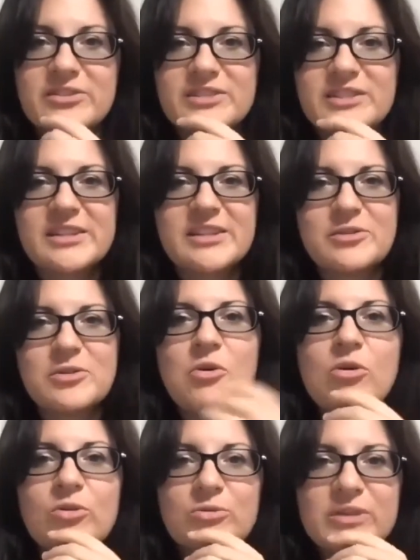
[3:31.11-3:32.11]
That's like the
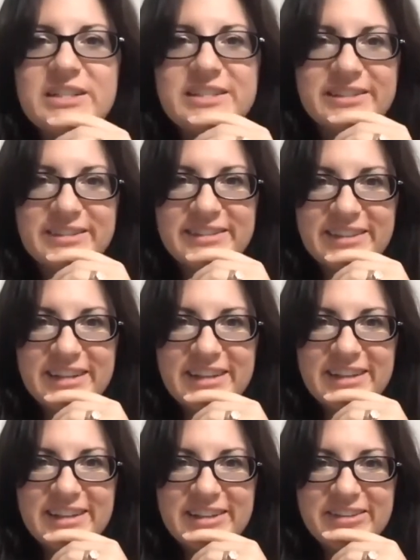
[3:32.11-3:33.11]
whole reason,
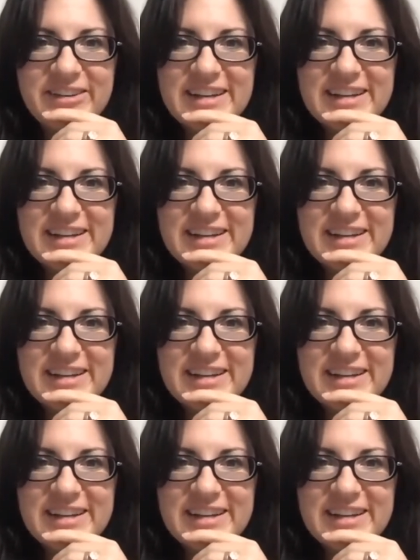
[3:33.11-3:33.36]
yeah. Right?